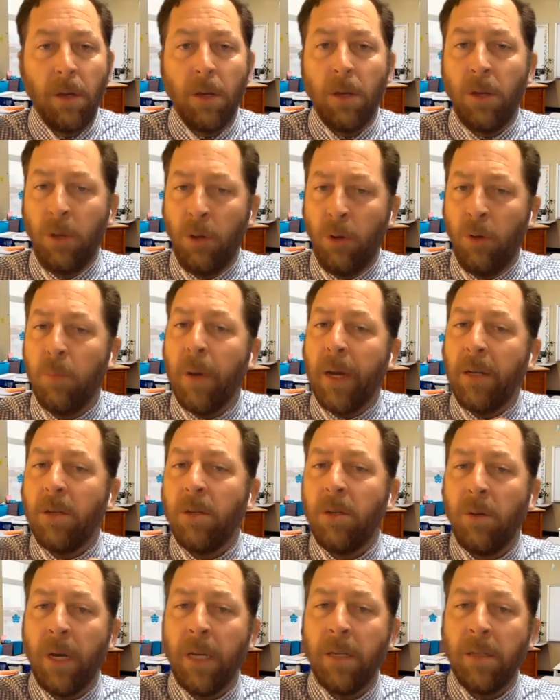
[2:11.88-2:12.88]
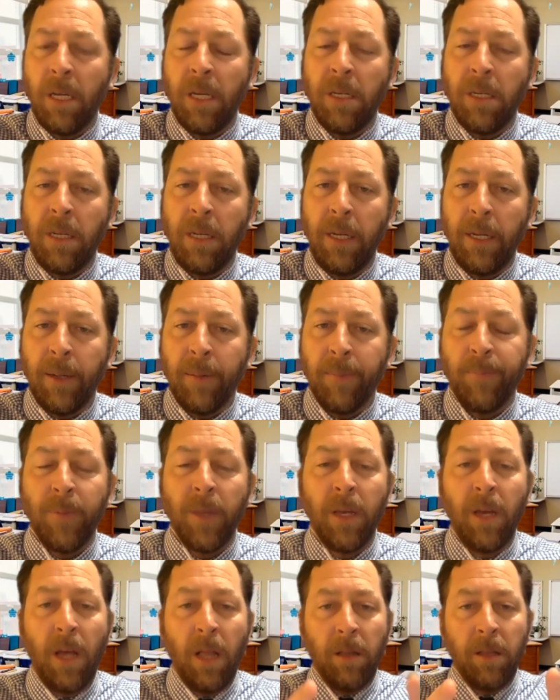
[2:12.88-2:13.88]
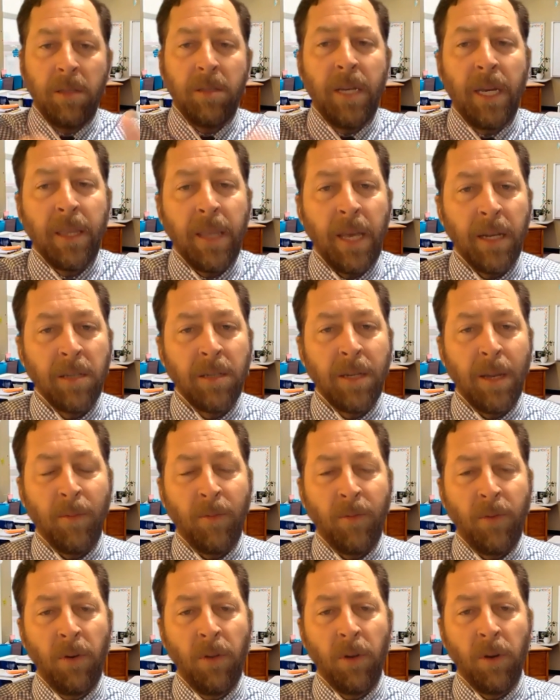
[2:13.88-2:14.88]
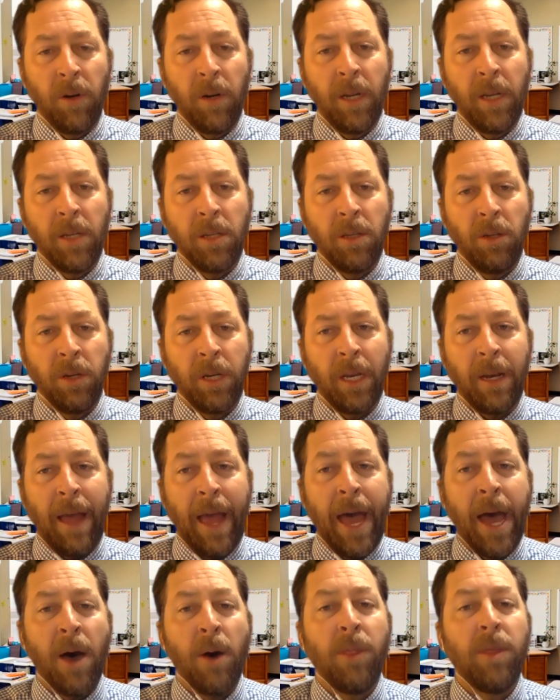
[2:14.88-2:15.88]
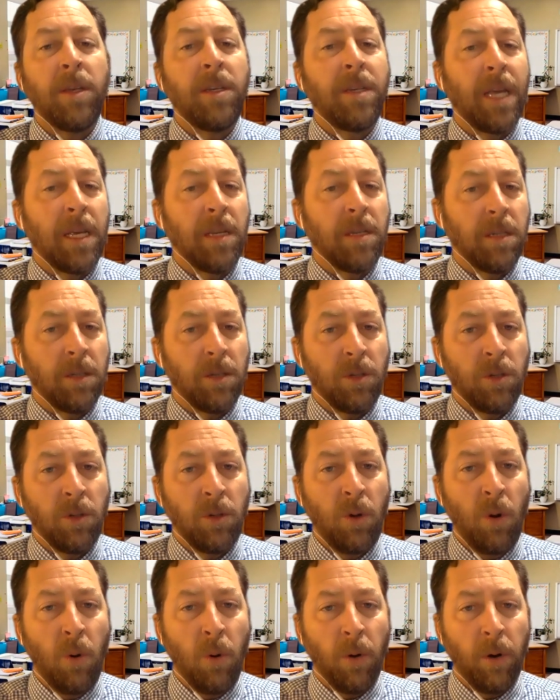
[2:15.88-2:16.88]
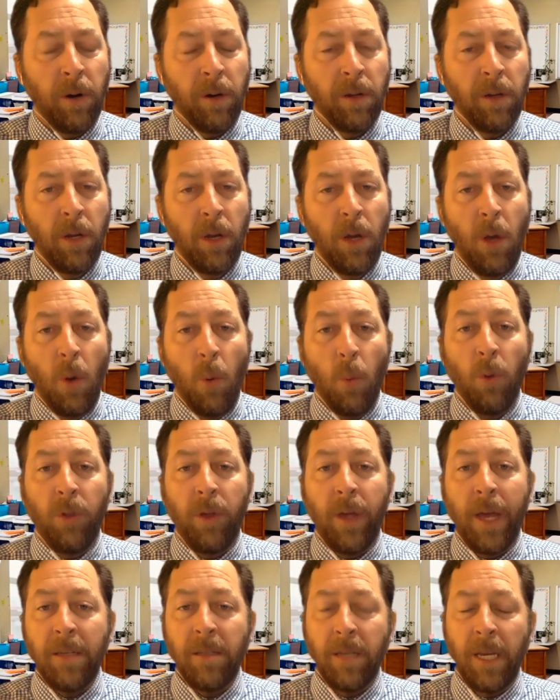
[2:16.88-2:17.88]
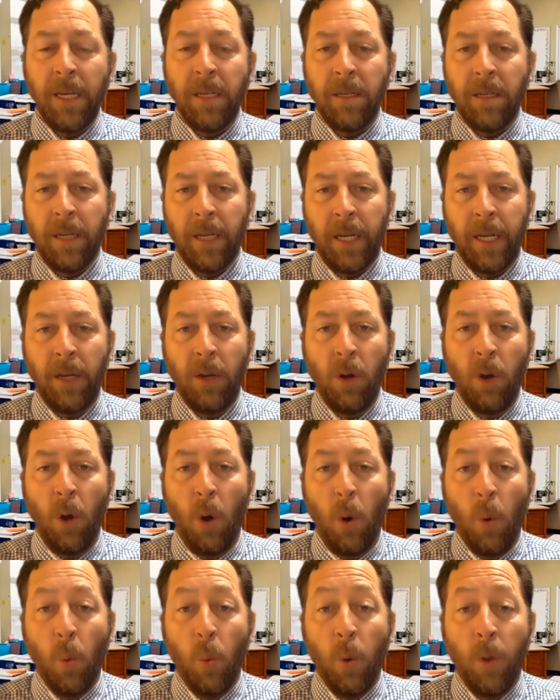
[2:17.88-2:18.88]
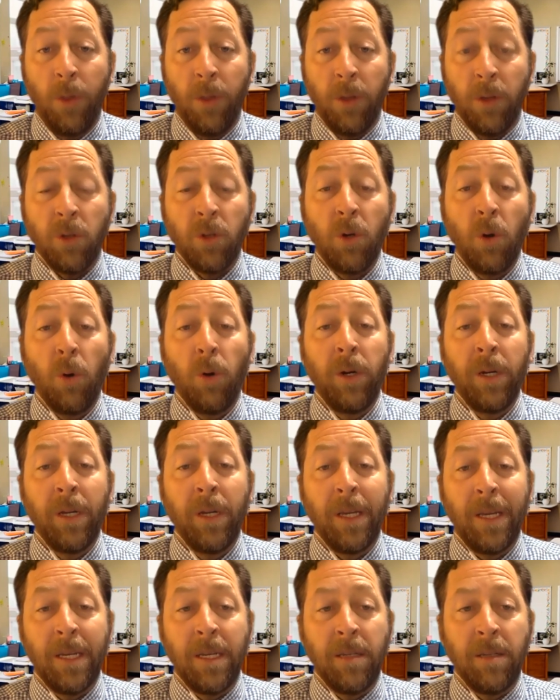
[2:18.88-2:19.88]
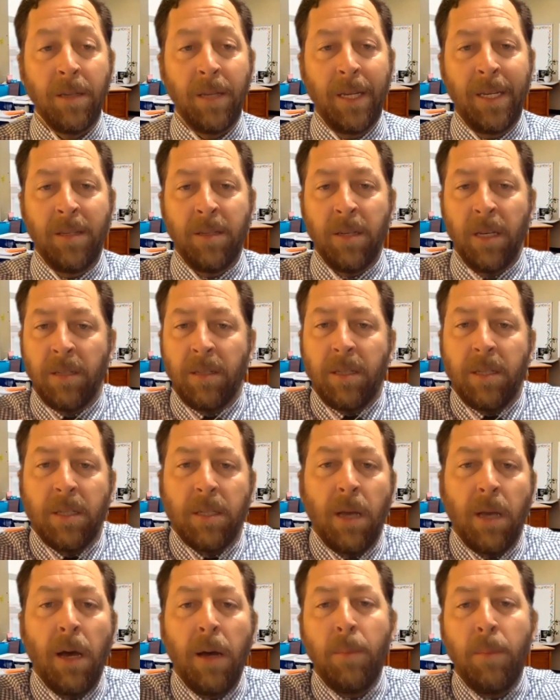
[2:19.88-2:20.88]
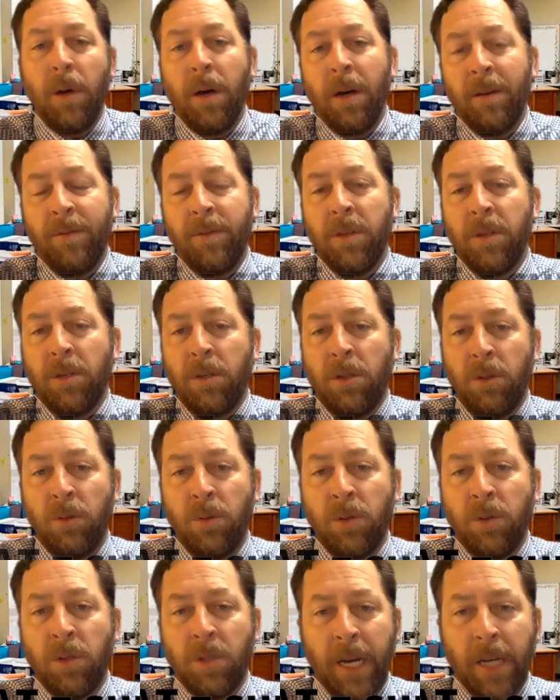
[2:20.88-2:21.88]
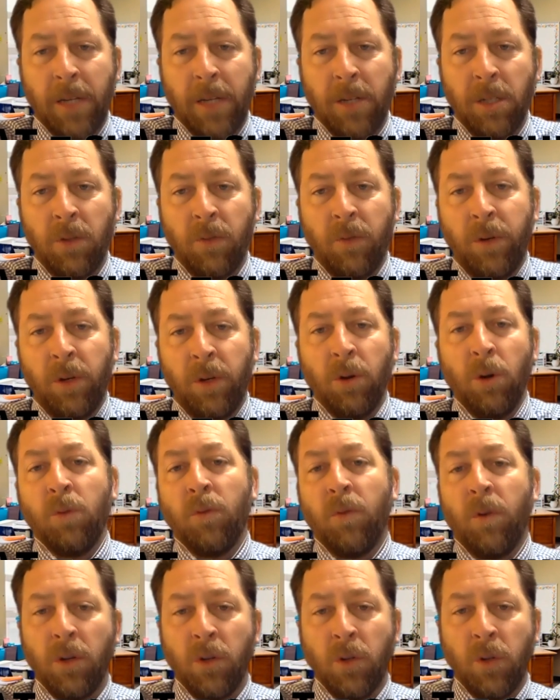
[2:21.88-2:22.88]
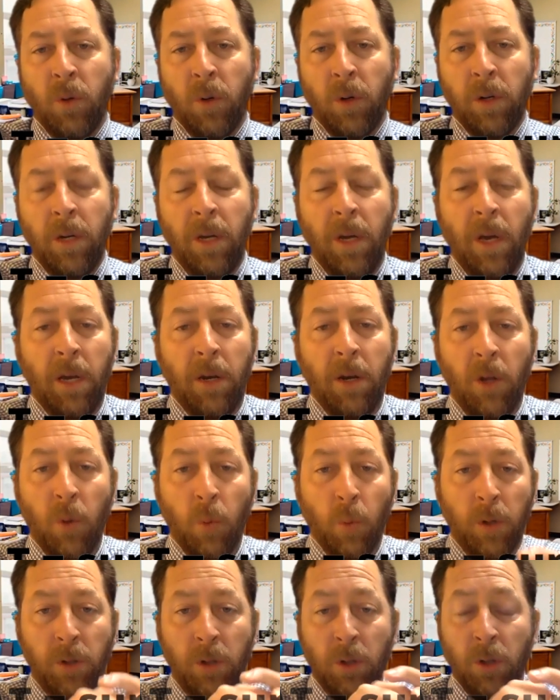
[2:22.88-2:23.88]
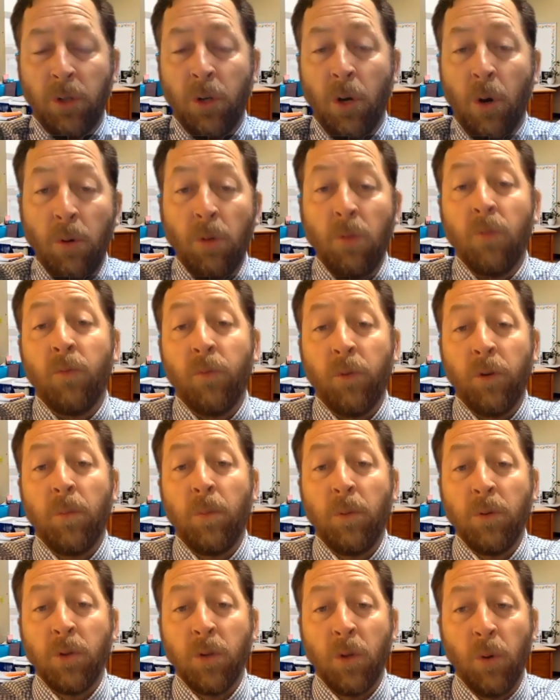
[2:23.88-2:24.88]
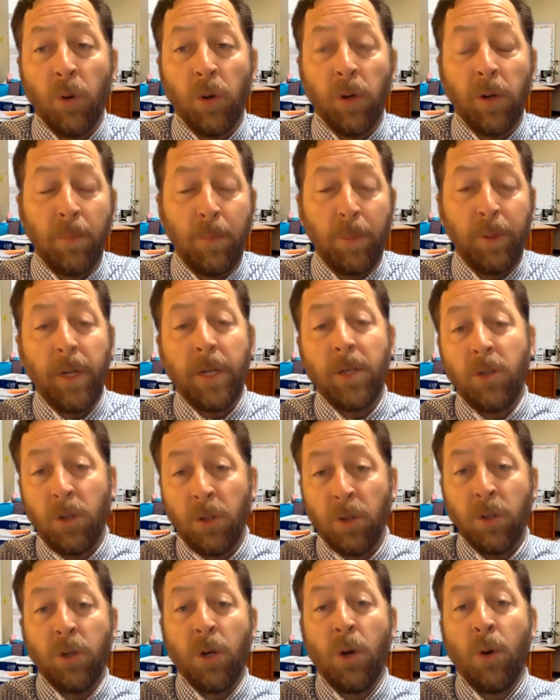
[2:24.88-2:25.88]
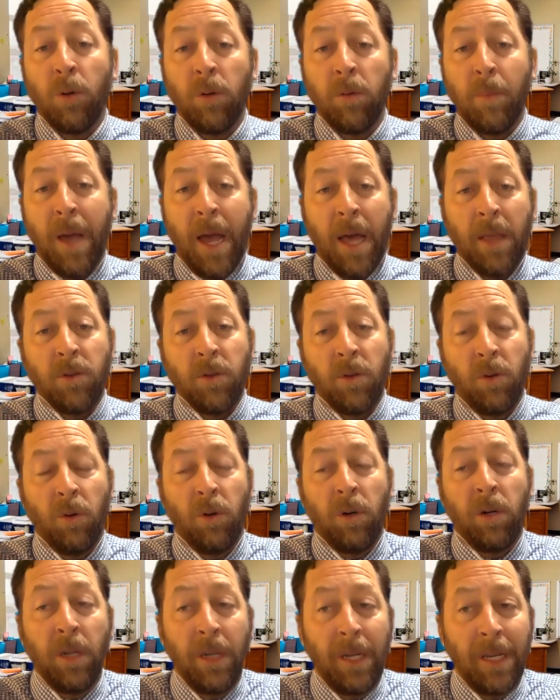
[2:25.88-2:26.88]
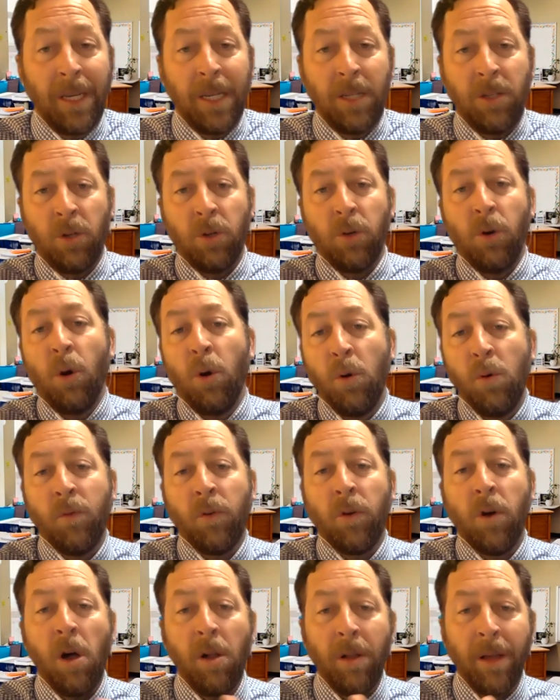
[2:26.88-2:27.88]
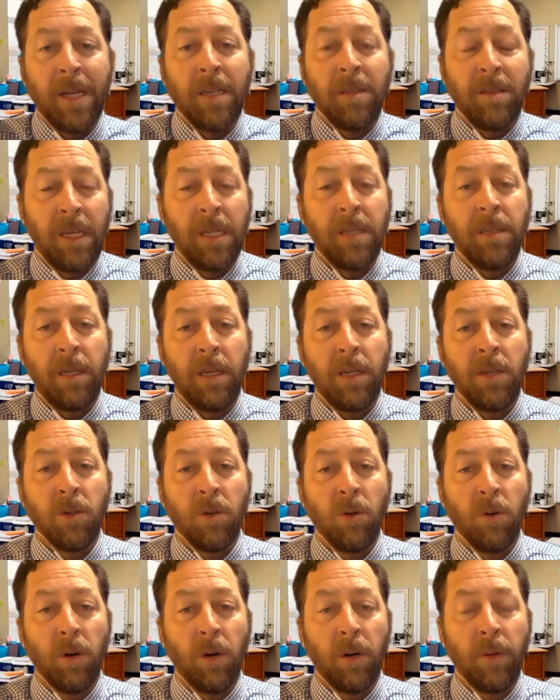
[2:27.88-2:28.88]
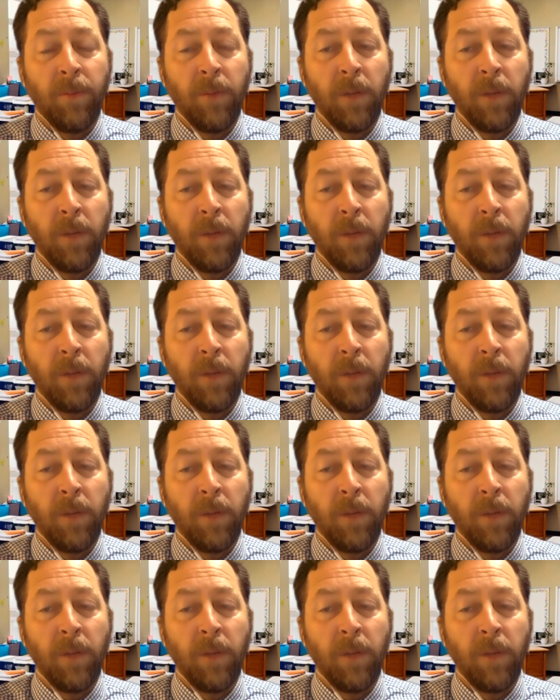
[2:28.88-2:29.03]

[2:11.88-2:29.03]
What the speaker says: You might do SAT. Let's take that a step further and look at how the test is scored. Well, the SAT, what the scoring is a sum of the 2 sections for your overall score. In other words, your total verbal score plus your total math score gets your overall SAT score.